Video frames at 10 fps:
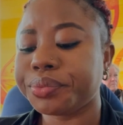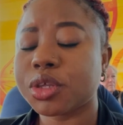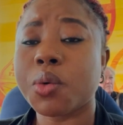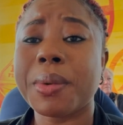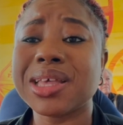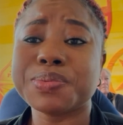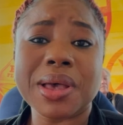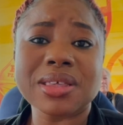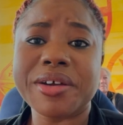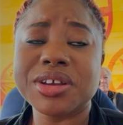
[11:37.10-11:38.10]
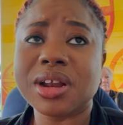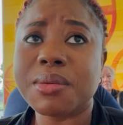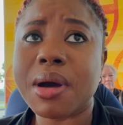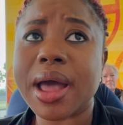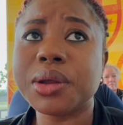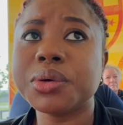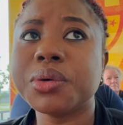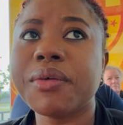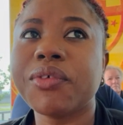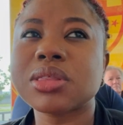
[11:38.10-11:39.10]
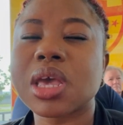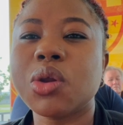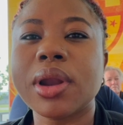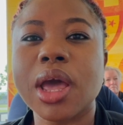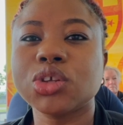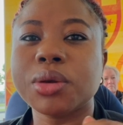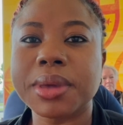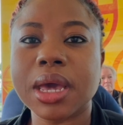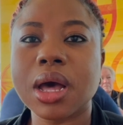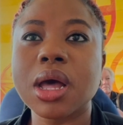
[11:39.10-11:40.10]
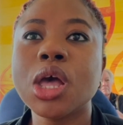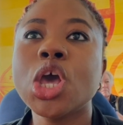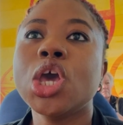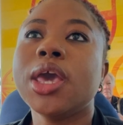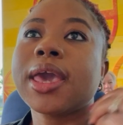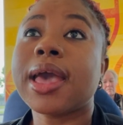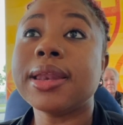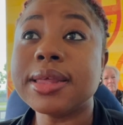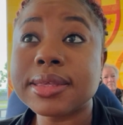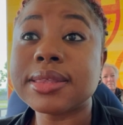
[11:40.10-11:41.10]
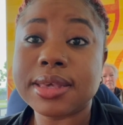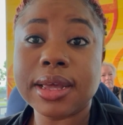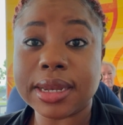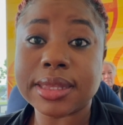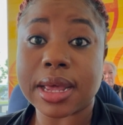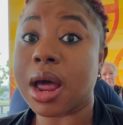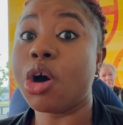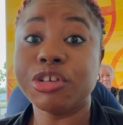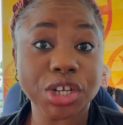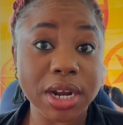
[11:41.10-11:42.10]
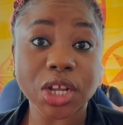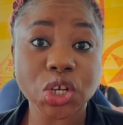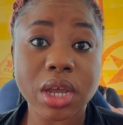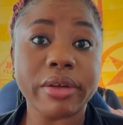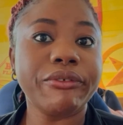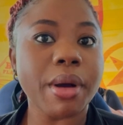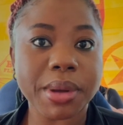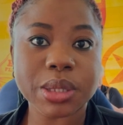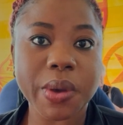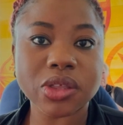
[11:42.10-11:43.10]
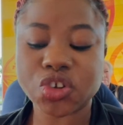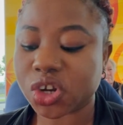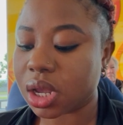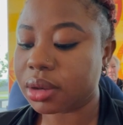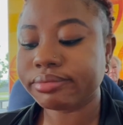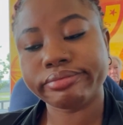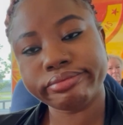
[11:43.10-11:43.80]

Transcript: So we buy spicy original, but I don't know if it's, you know, like Jamaica, they can distinctly tell an original chicken from a spicy chicken.